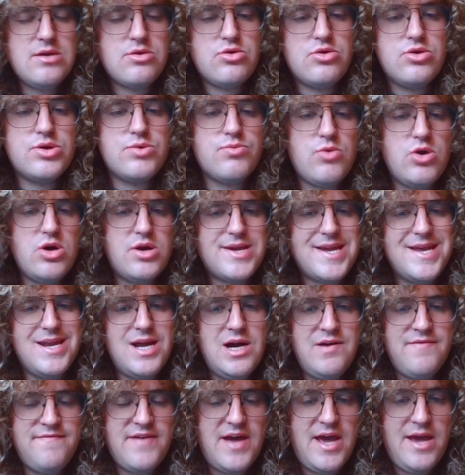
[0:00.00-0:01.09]
Could work in
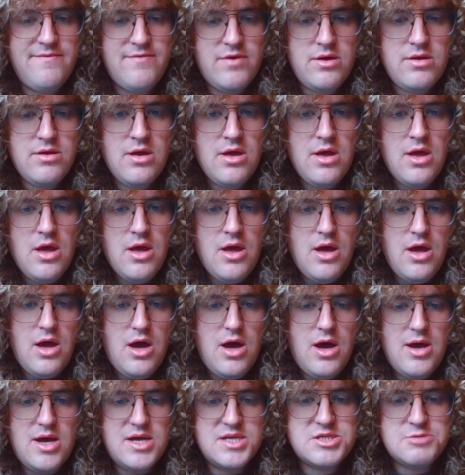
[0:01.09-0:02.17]
our favour,
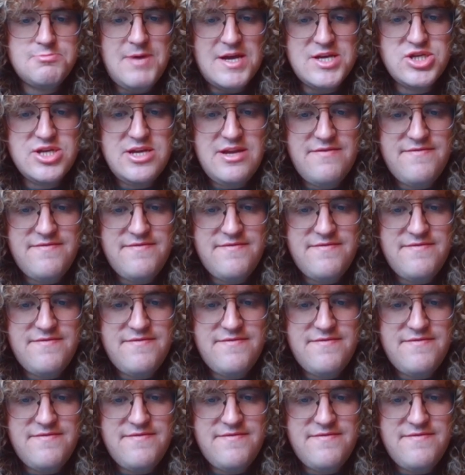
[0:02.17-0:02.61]
especially